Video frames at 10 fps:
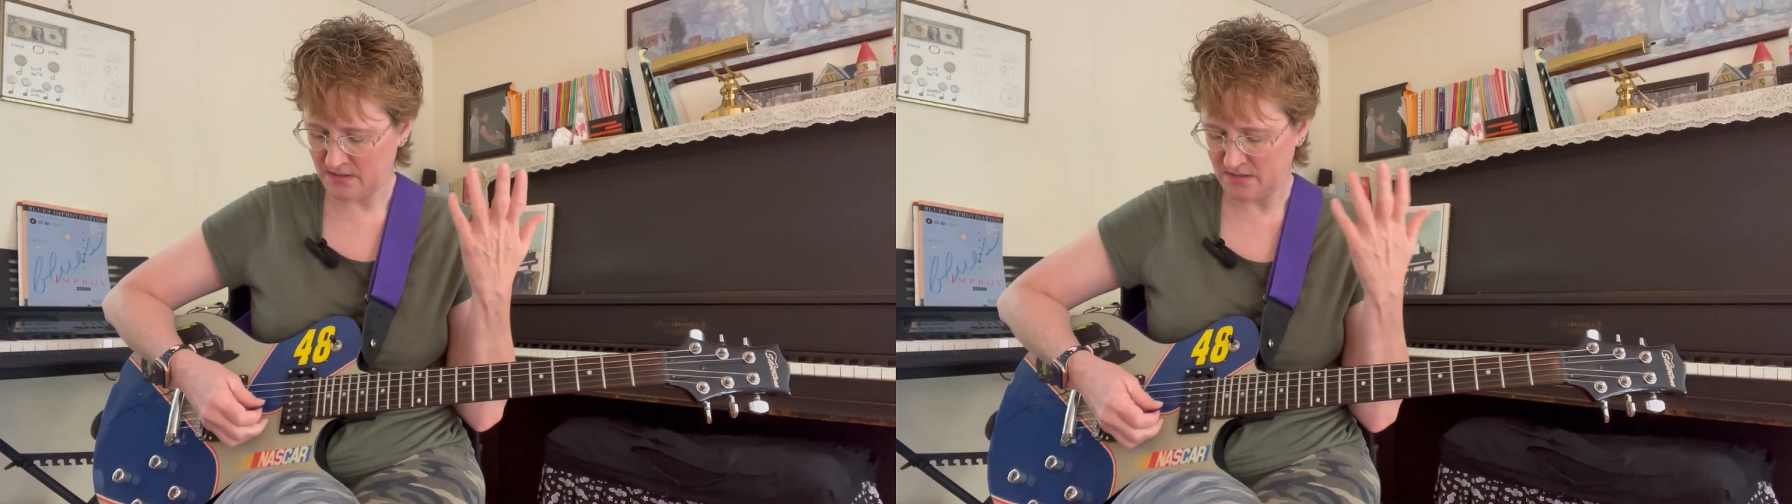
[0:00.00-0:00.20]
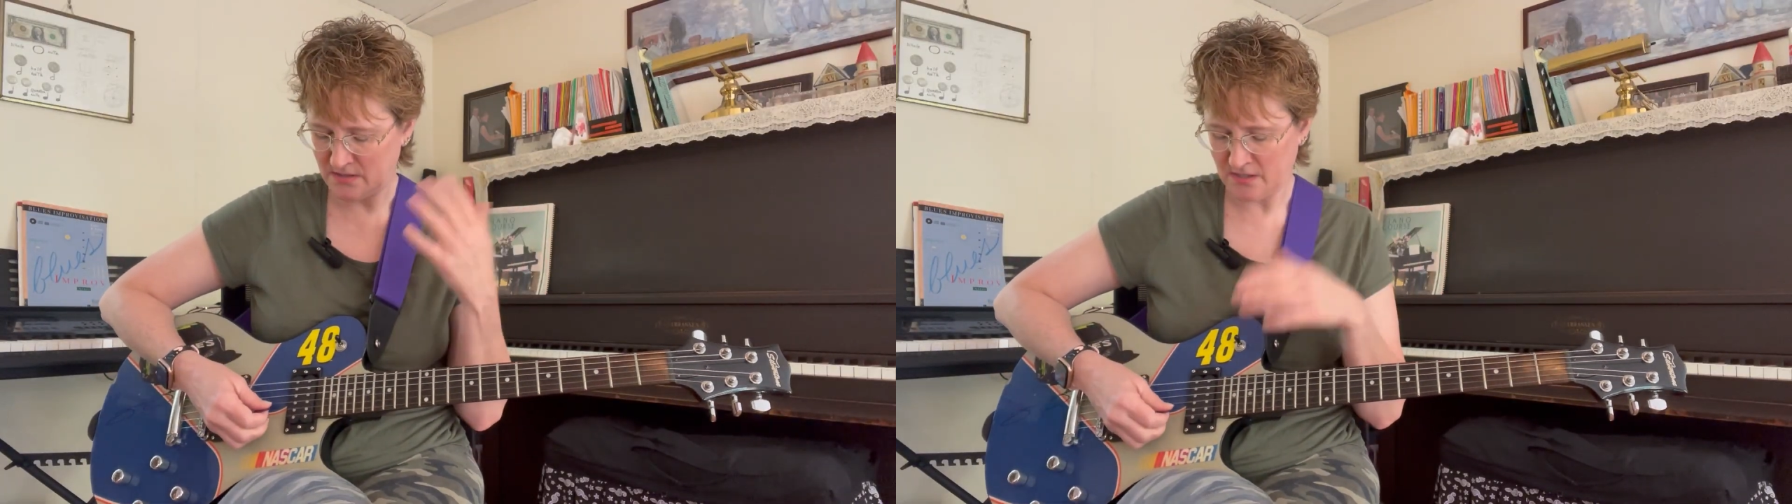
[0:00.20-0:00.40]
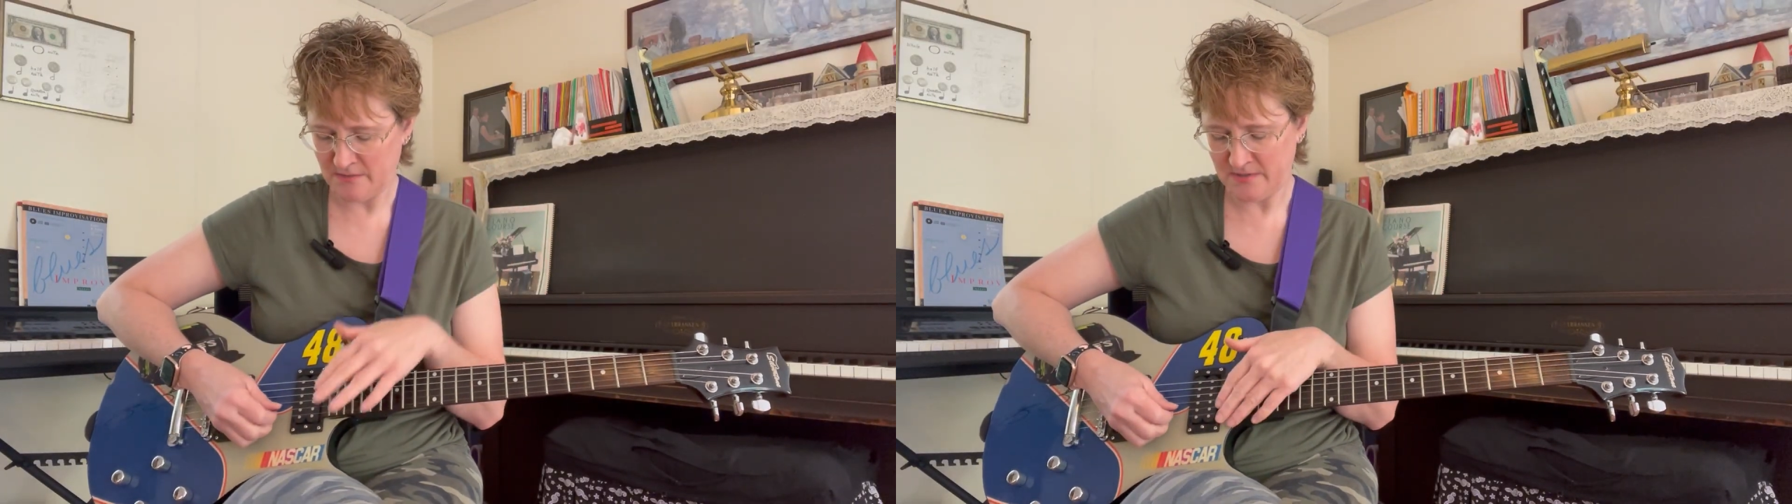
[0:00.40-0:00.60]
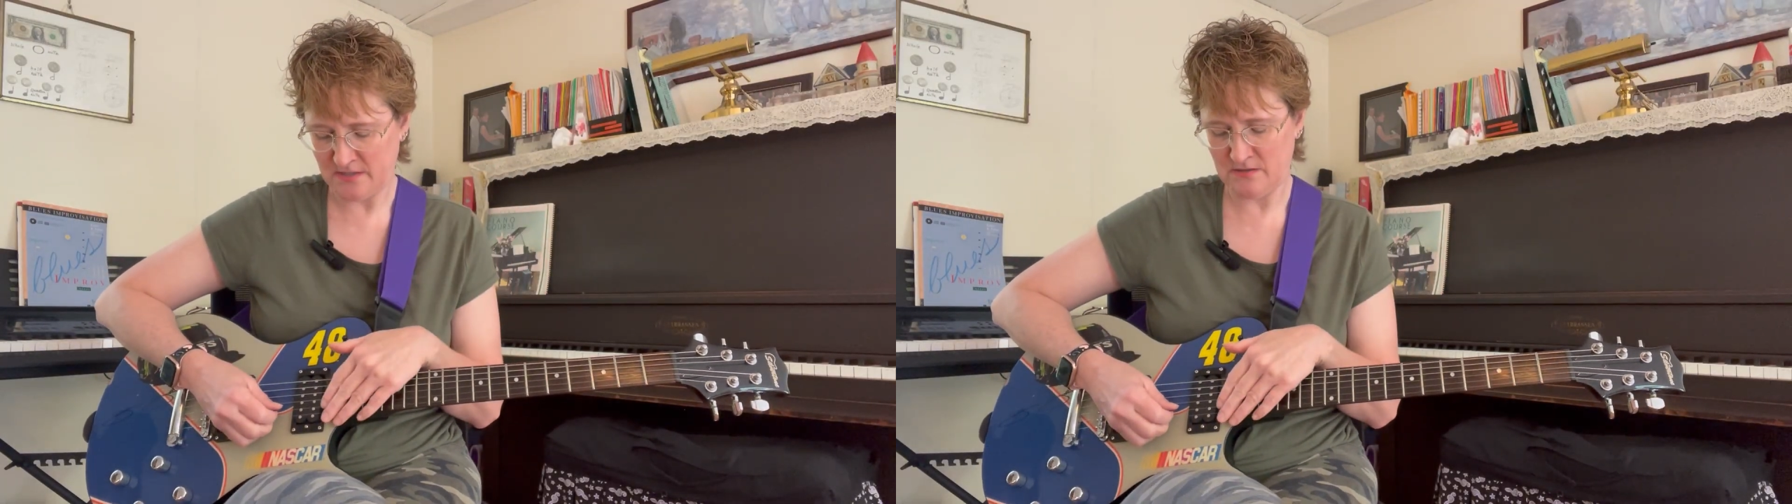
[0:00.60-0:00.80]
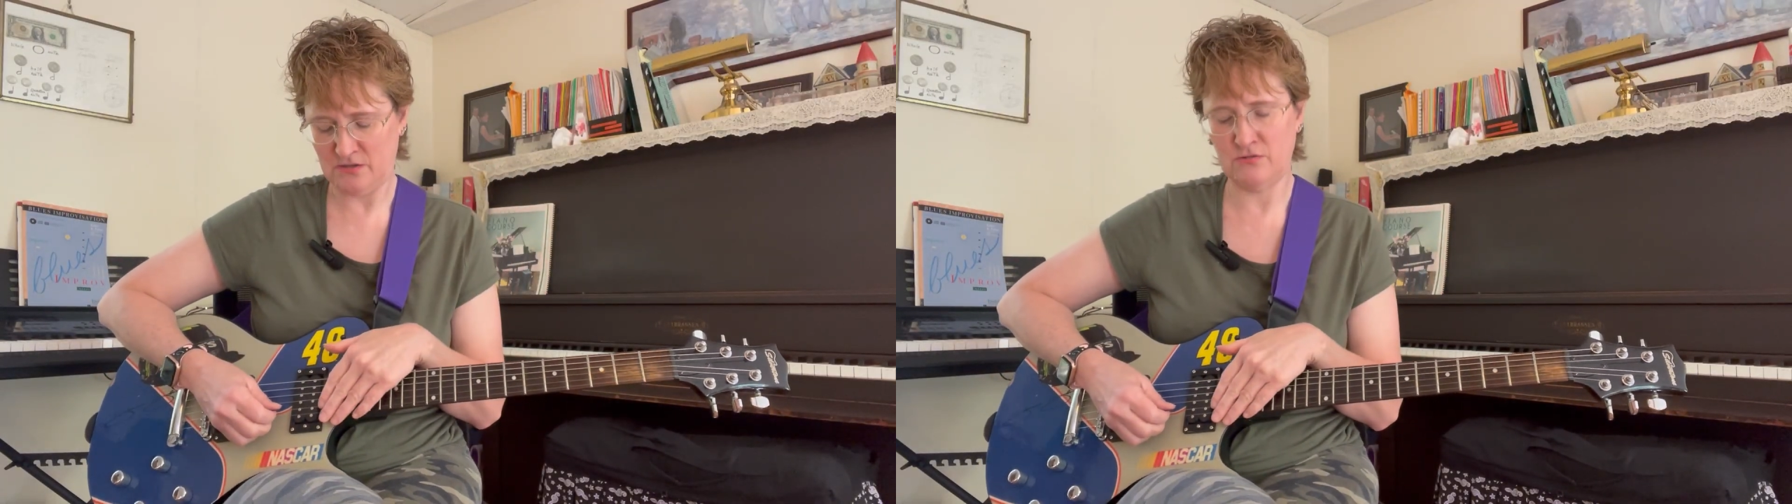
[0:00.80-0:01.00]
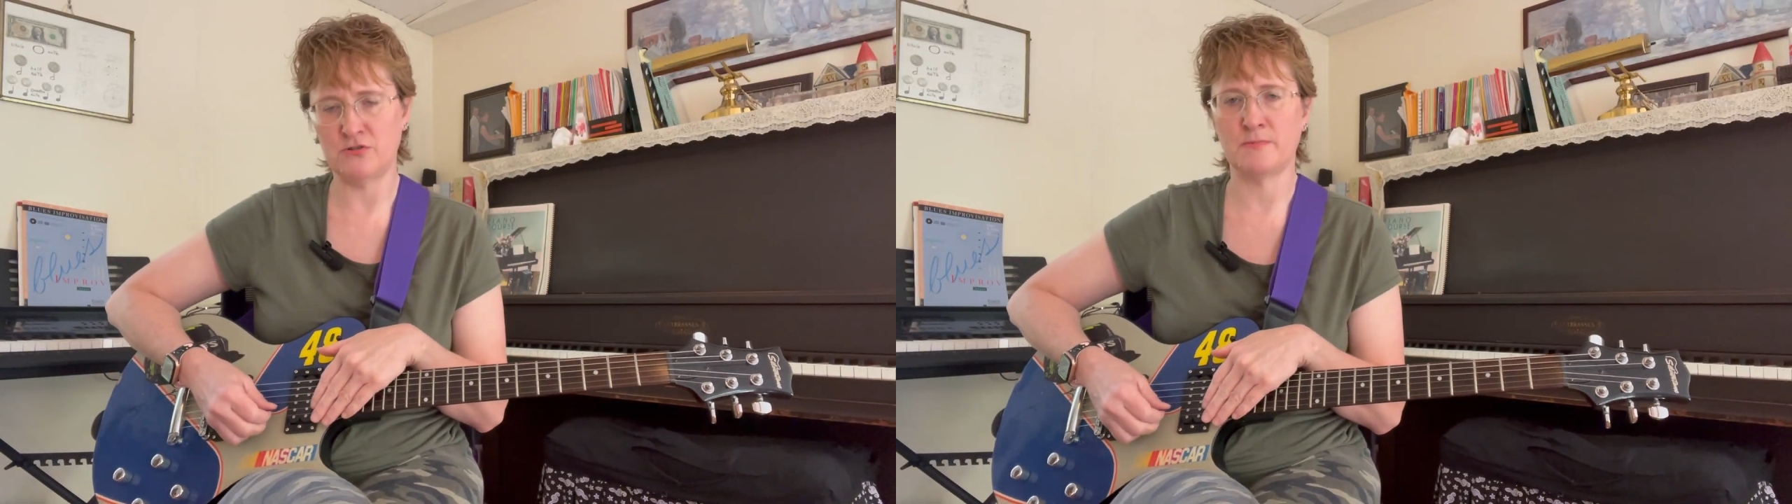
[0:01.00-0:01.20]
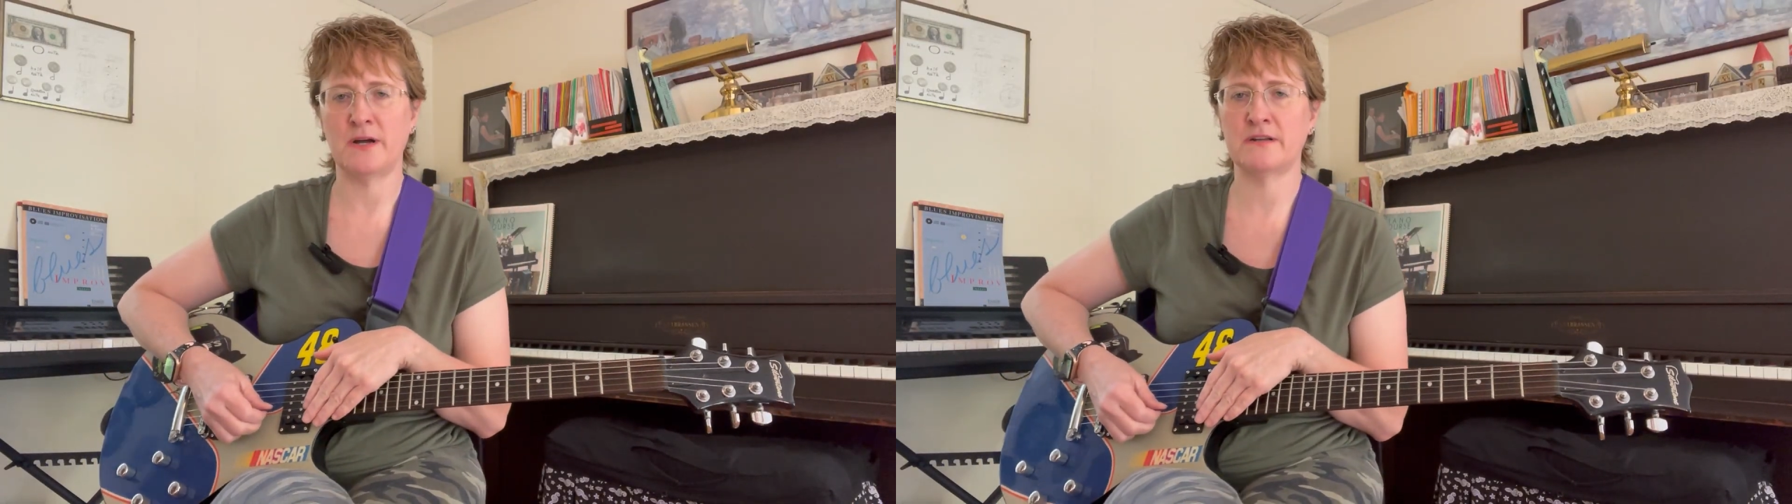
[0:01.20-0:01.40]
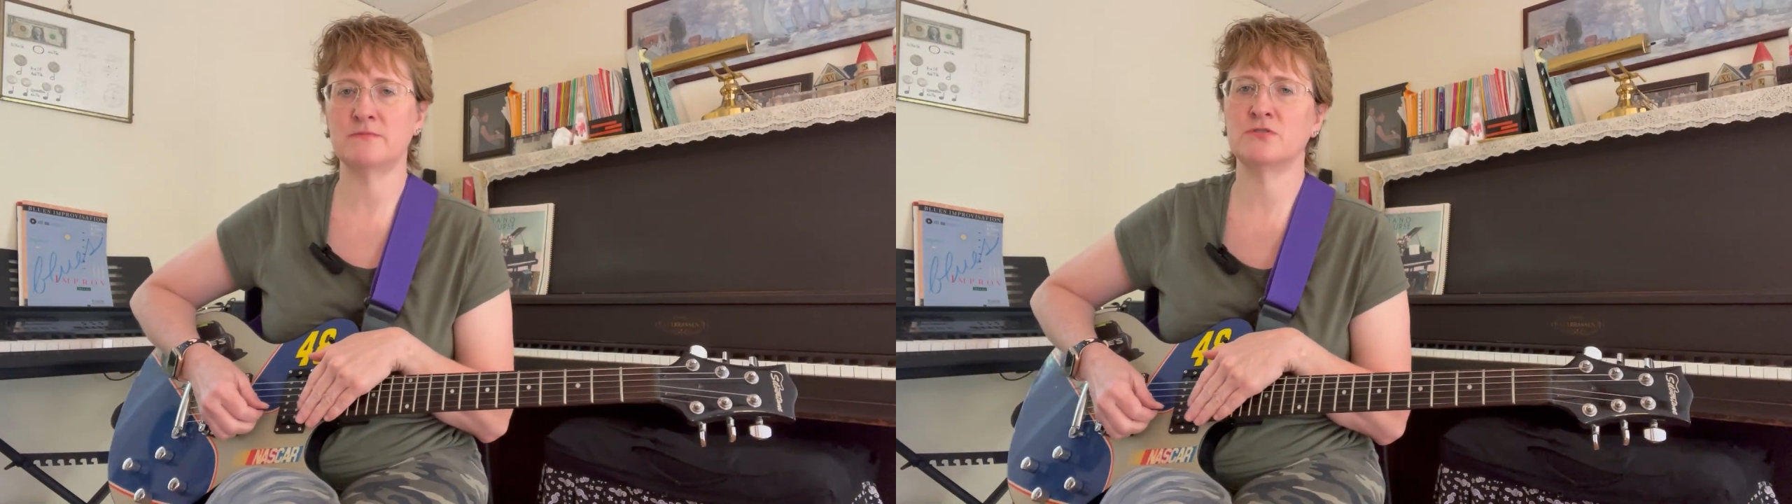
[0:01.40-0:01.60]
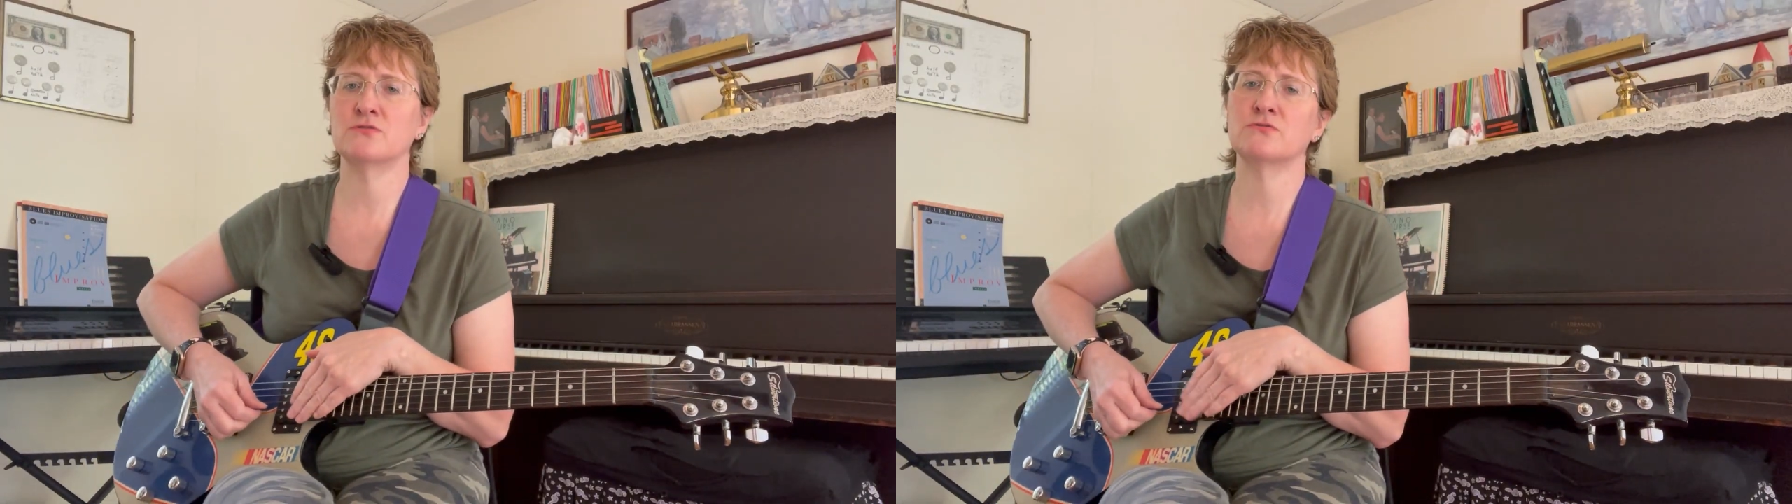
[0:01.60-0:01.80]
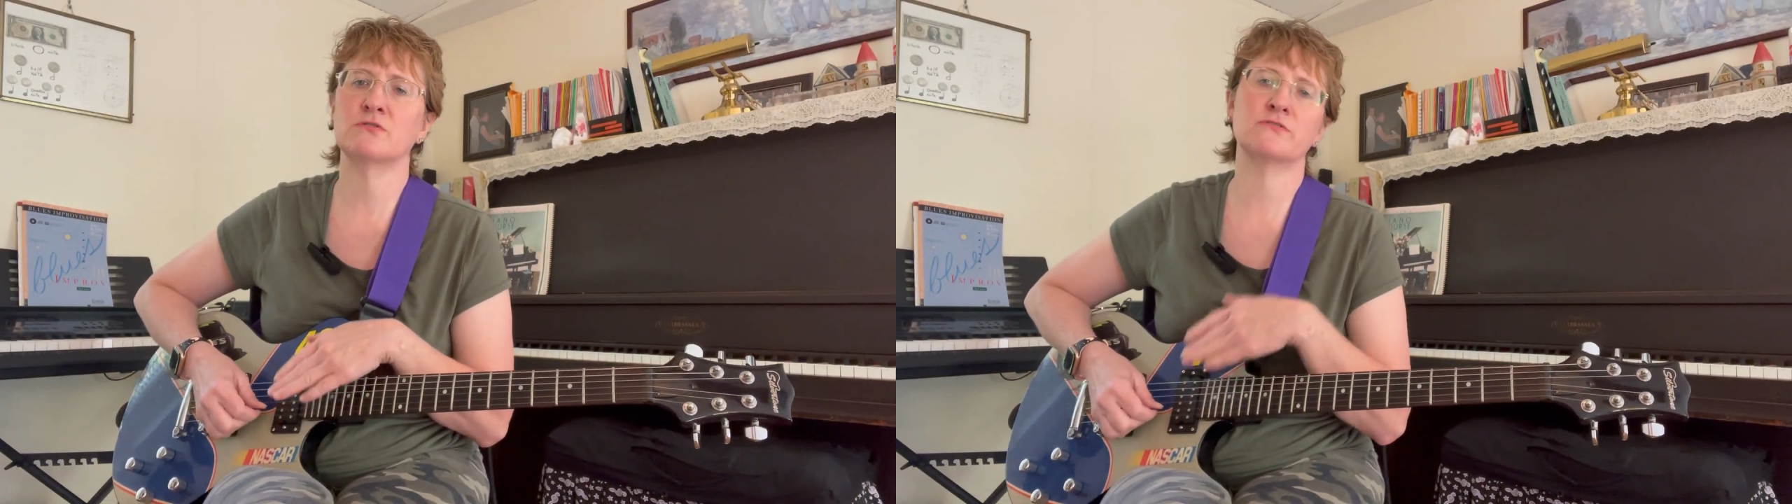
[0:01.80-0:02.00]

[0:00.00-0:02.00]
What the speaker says: is to come down to your bottom 2 strings,